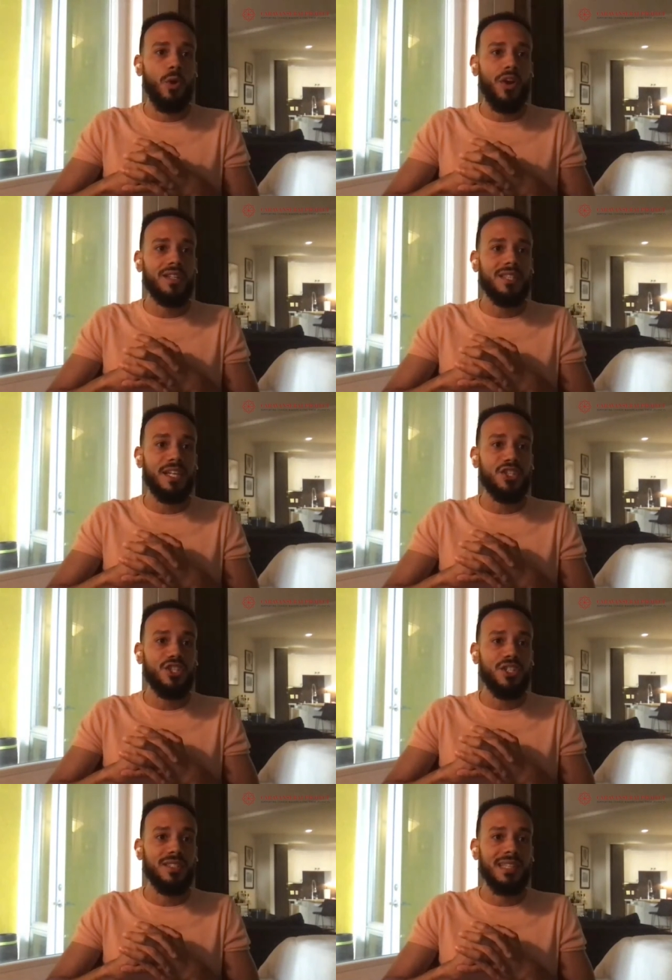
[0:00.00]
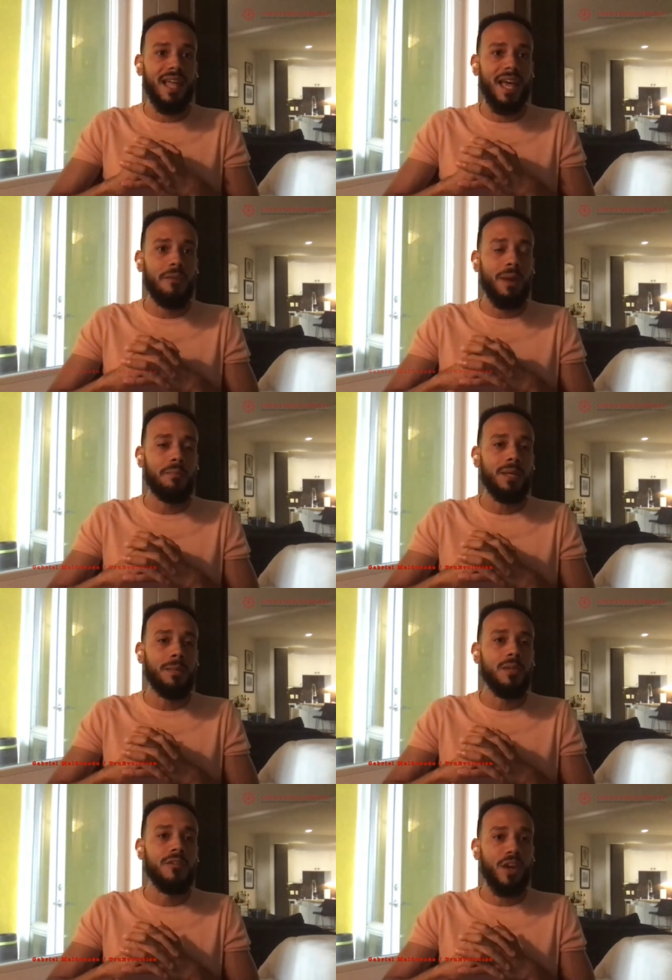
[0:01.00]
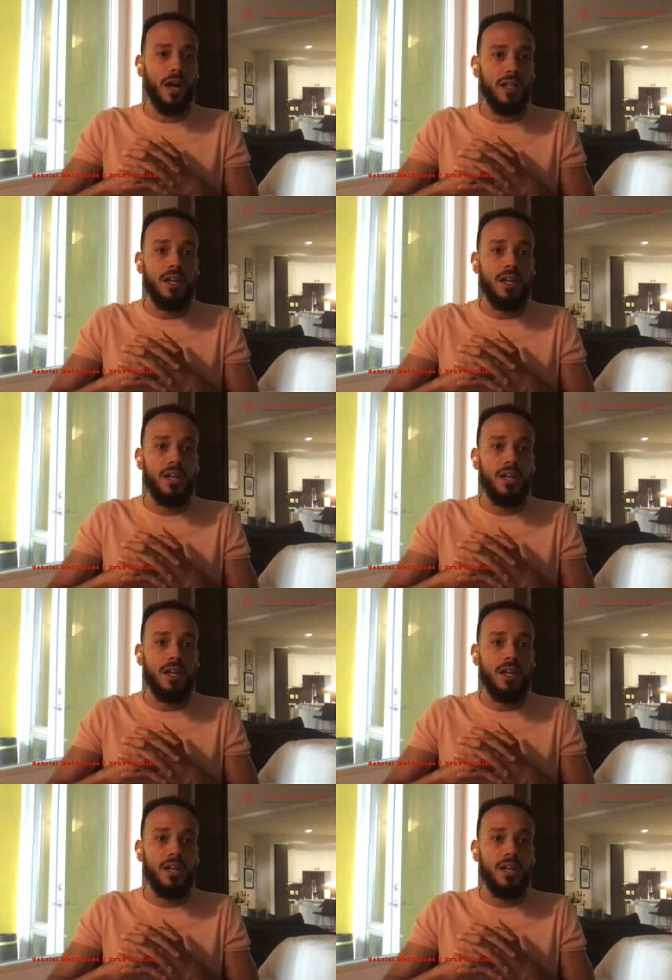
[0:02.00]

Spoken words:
organizations led by people of color,